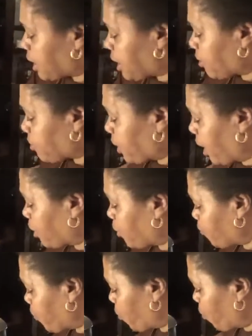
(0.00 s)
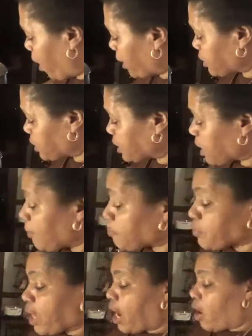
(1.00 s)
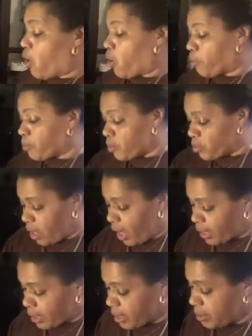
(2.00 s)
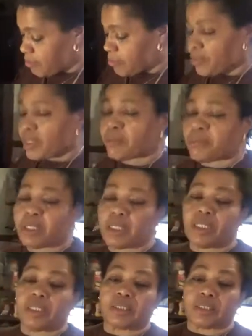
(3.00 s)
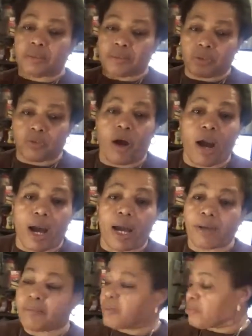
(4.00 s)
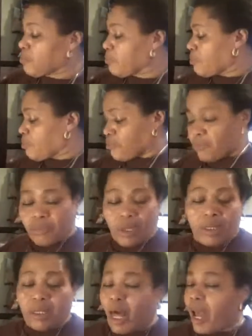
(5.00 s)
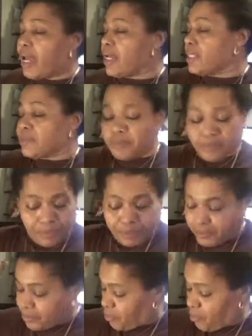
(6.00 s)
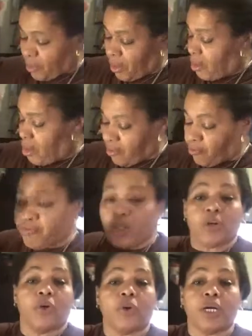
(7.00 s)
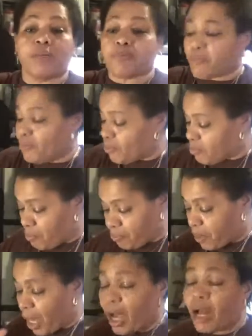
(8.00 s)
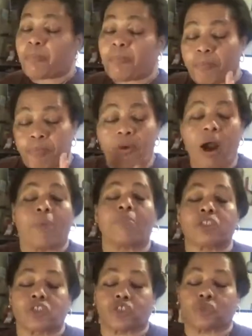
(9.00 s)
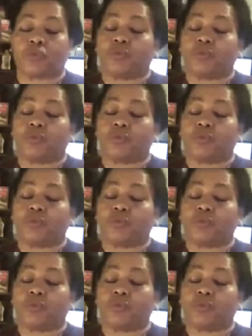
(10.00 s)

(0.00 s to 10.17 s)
in. Thank you for watching. I hope you like it. Please subscribe, like, view it. I promise